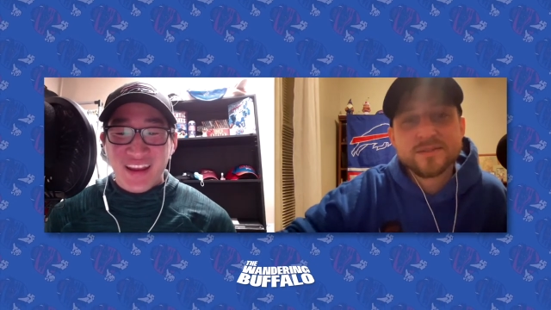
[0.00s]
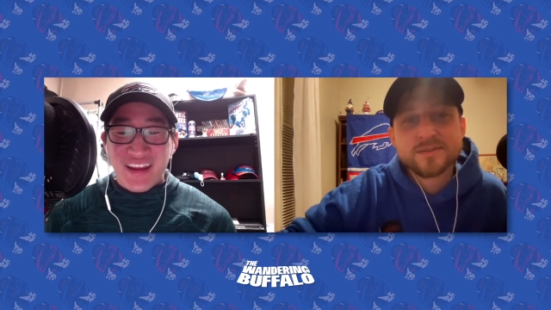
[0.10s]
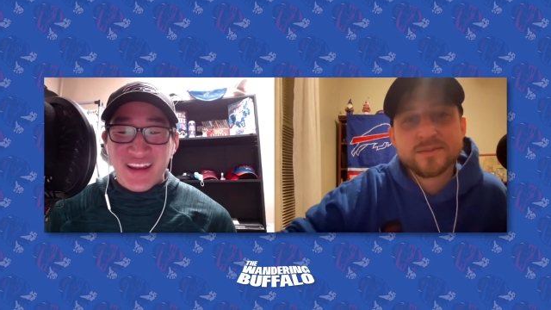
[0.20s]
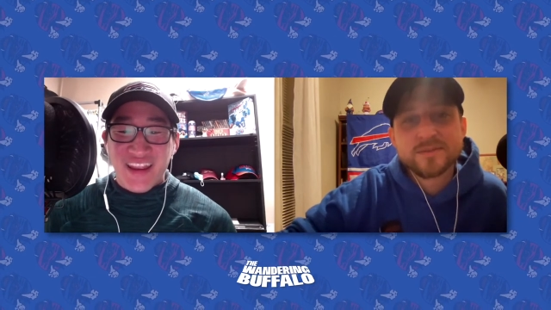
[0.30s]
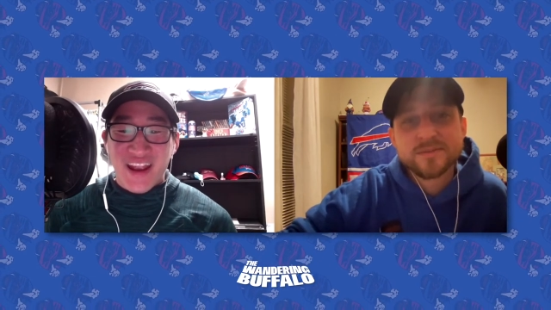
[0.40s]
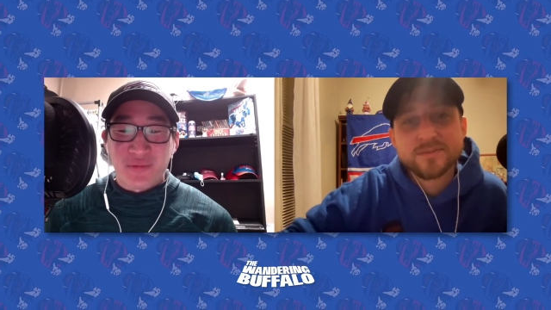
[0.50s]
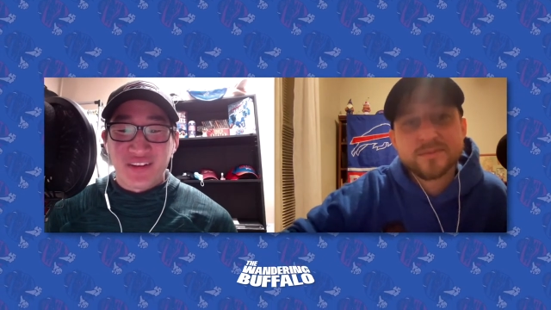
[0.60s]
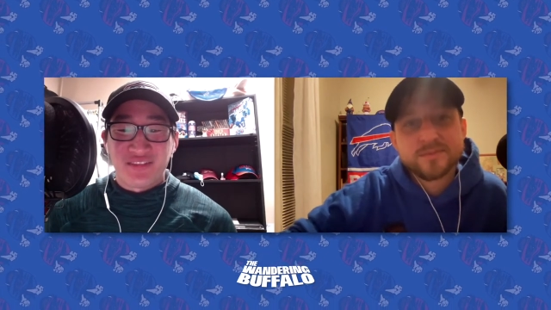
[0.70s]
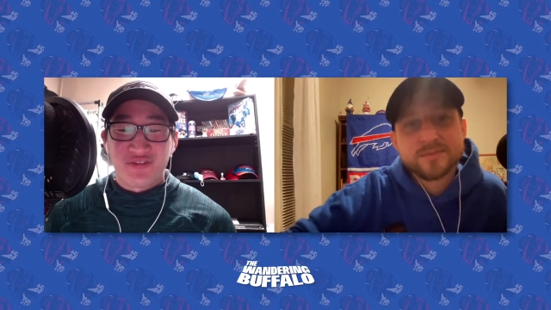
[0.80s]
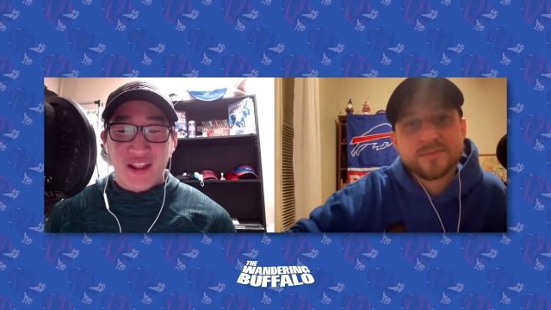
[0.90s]

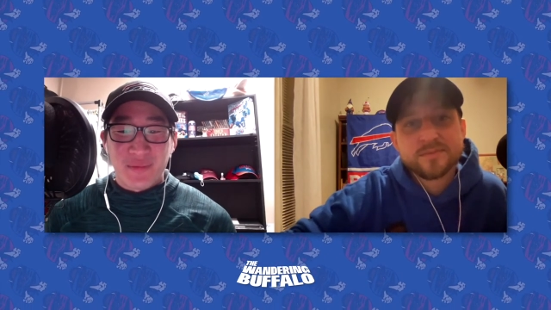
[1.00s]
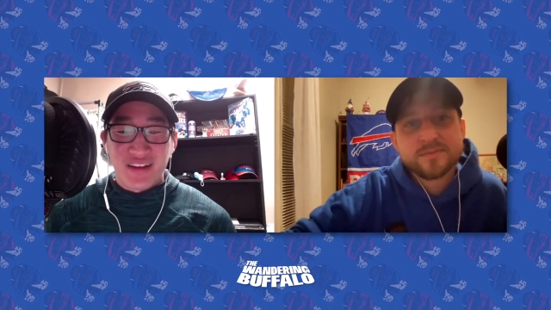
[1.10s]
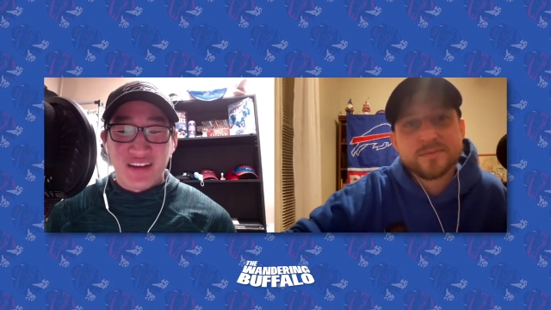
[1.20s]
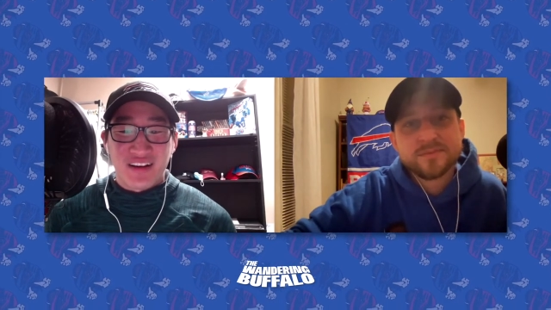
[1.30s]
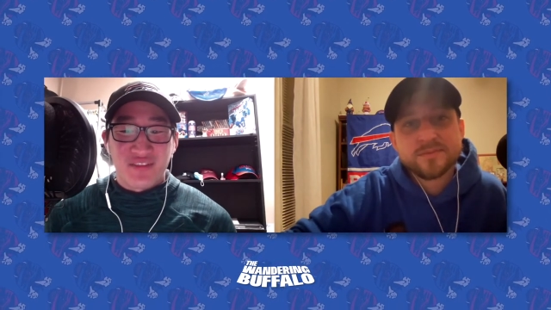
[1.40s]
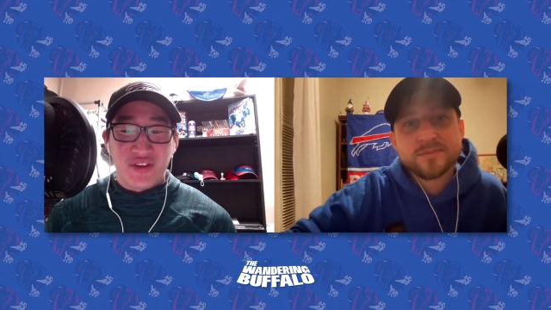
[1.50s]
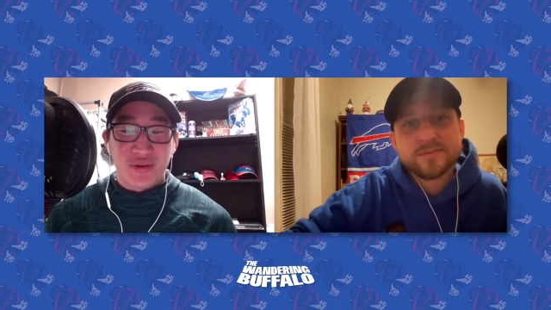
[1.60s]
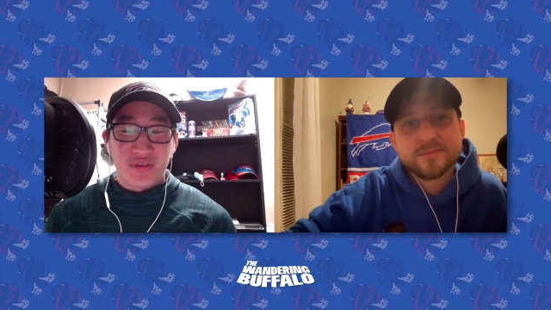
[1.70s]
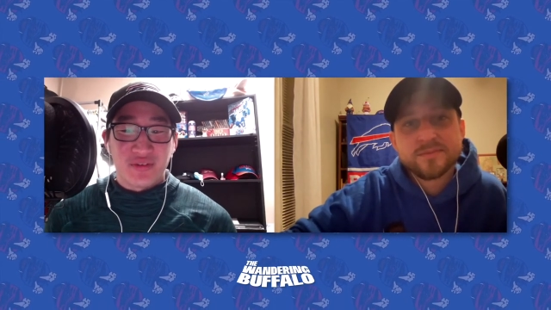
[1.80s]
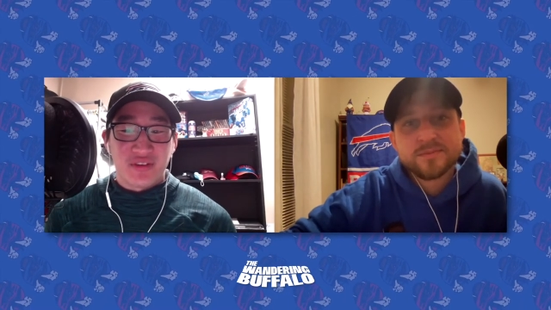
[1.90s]
Speaker 1: Cameron Fleming of the
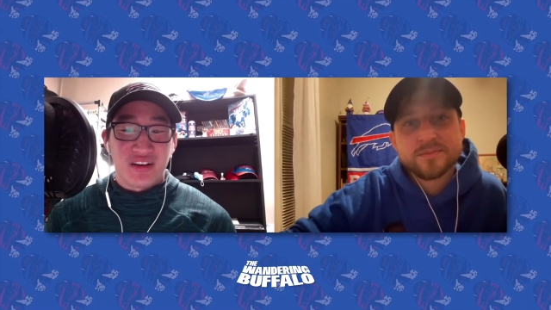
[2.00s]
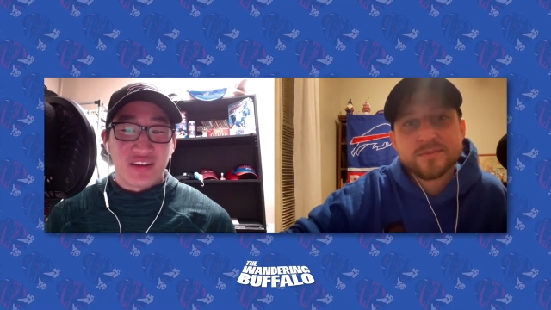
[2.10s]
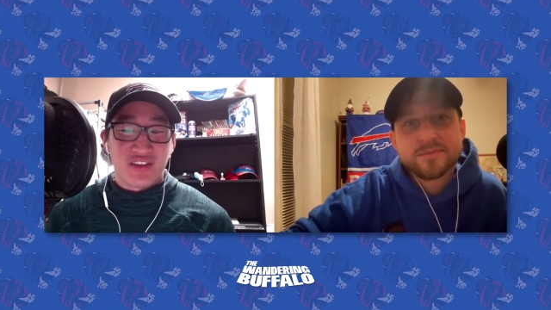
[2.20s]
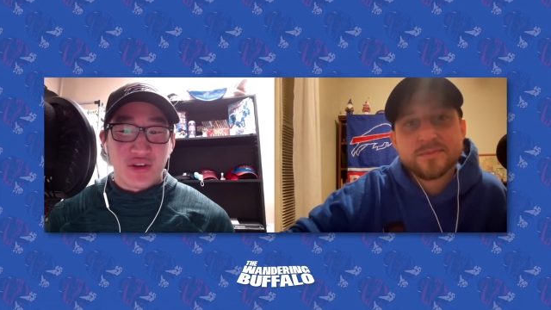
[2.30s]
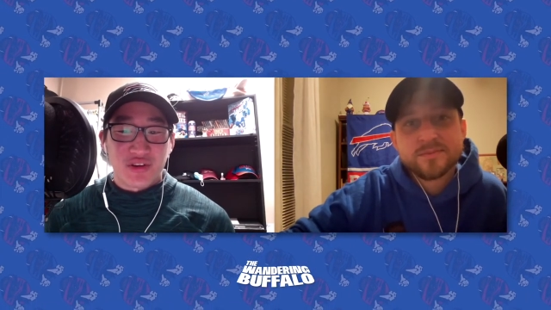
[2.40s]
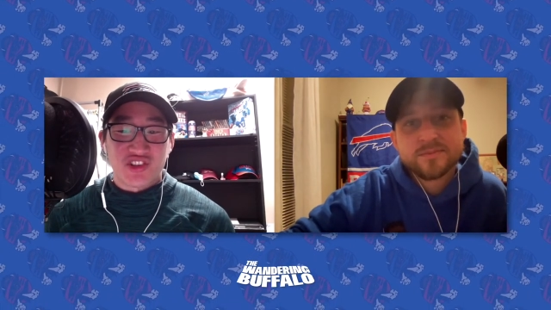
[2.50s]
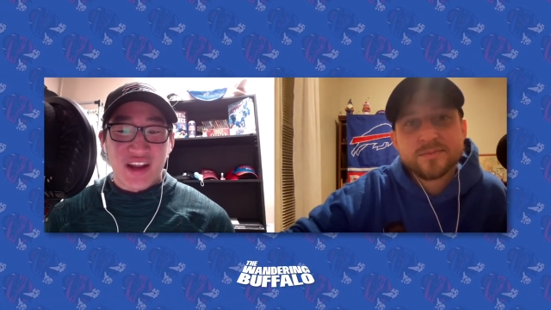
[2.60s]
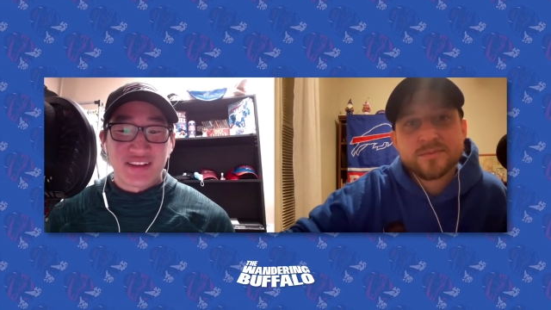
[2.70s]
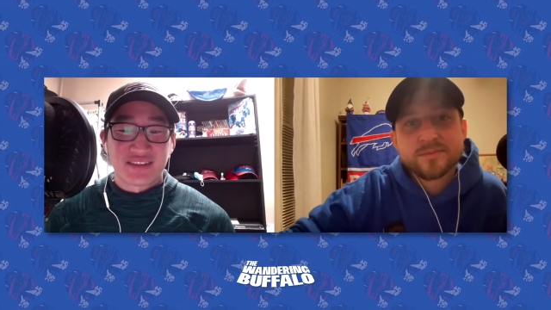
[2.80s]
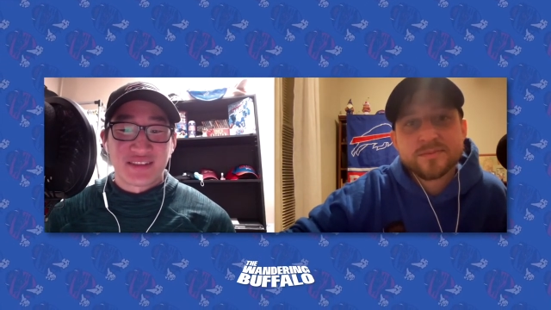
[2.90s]
New York
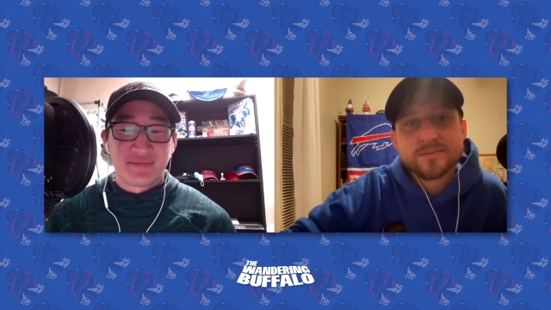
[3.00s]
Giants.